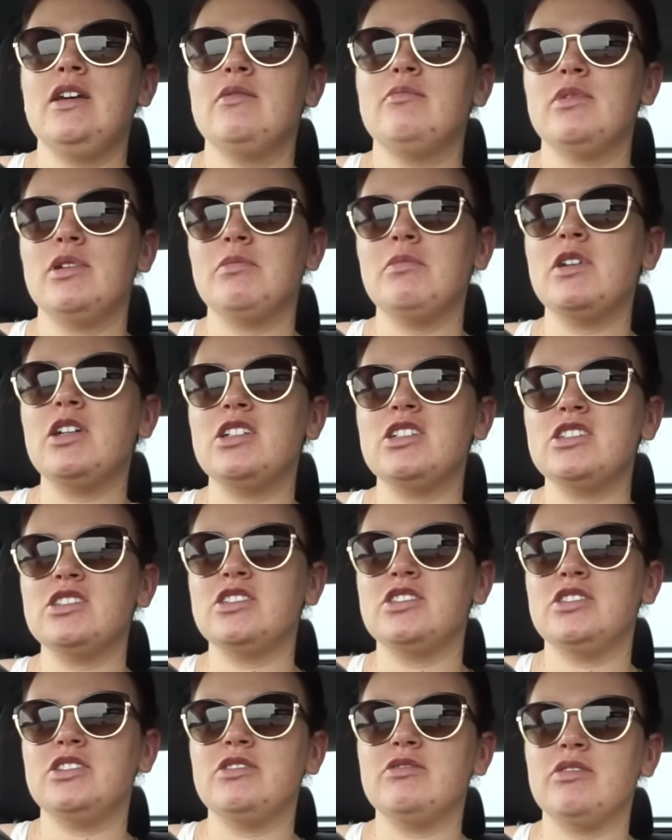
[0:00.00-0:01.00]
Maybe I'll
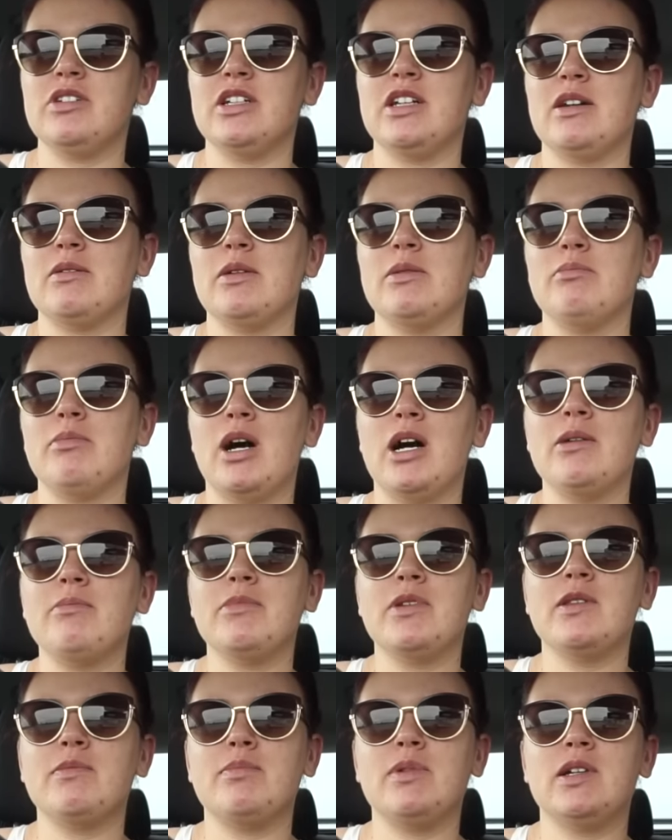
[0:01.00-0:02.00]
just do it. I mean,
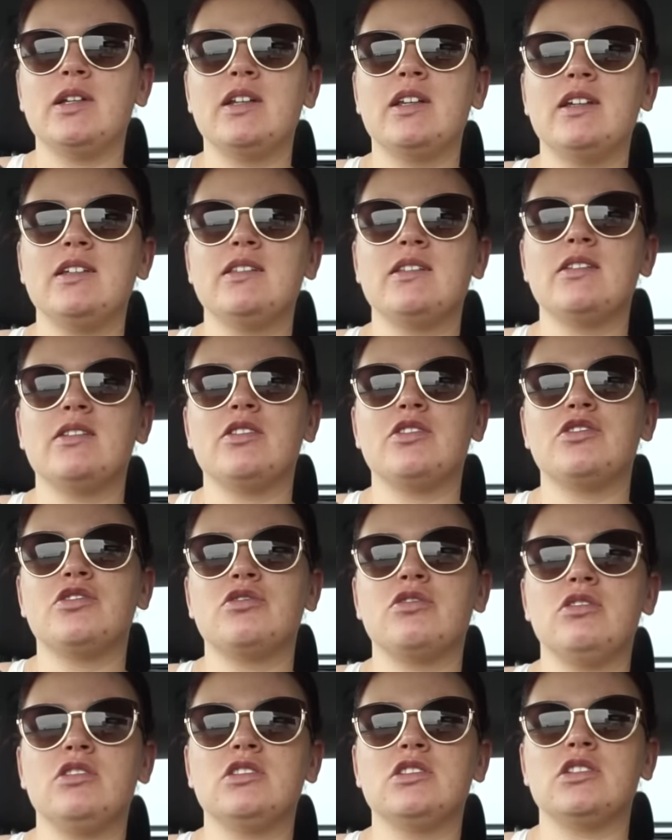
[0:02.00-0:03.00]
moms put kids in their
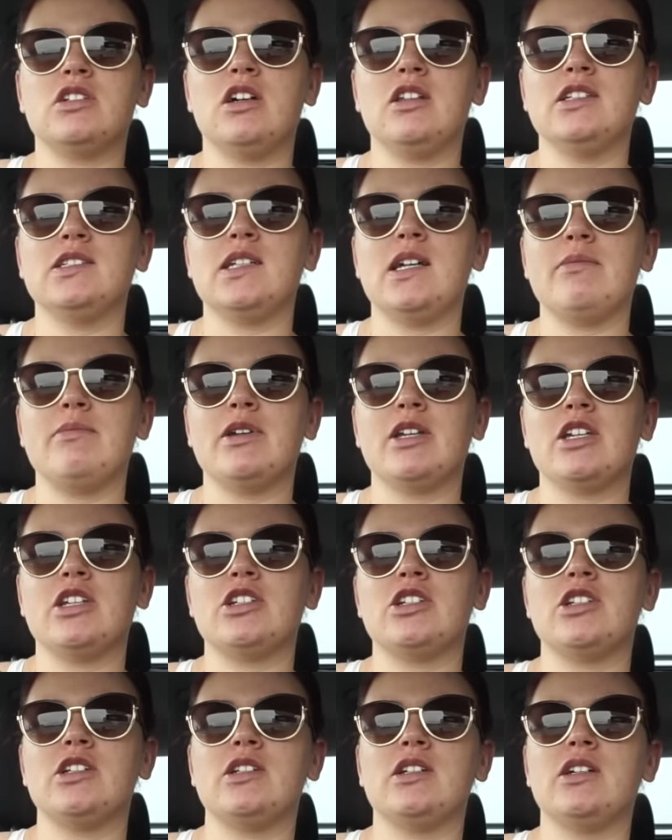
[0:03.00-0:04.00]
strollers all the time and get
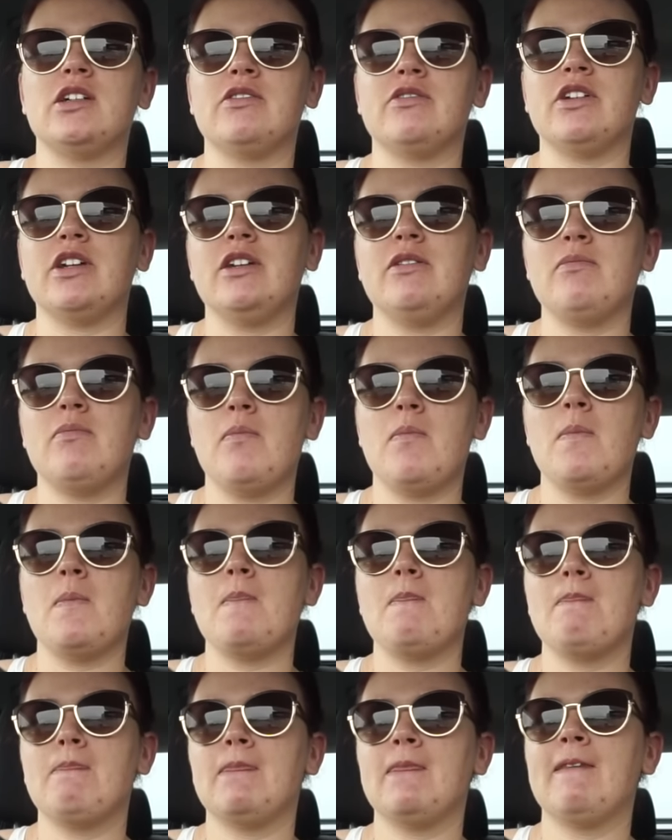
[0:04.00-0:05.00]
shit done,
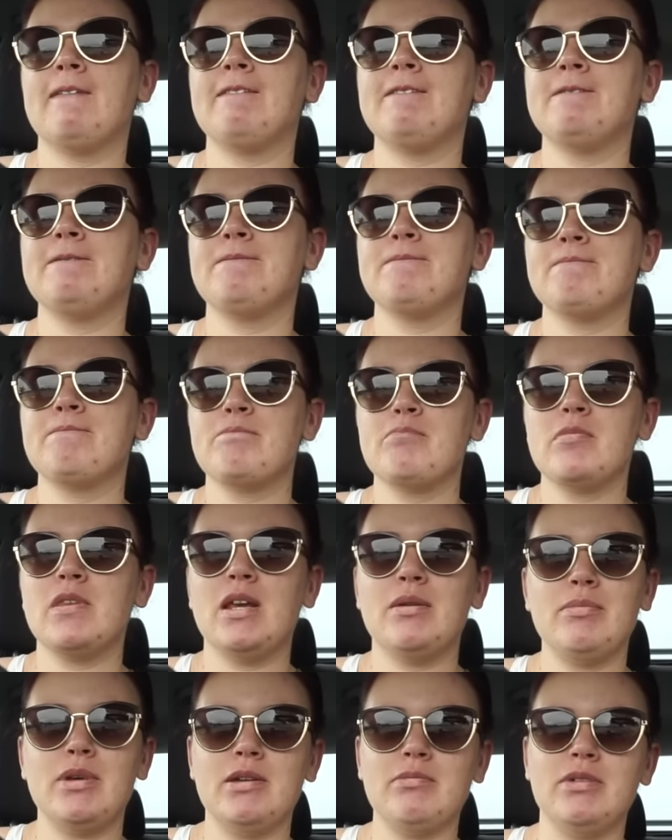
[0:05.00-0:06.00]

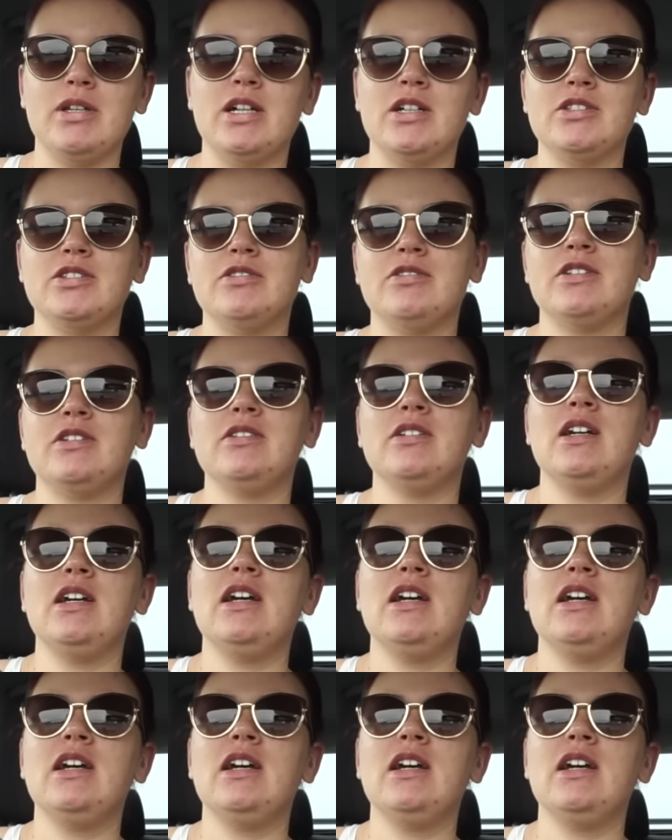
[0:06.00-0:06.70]
right? Maybe I'll do it.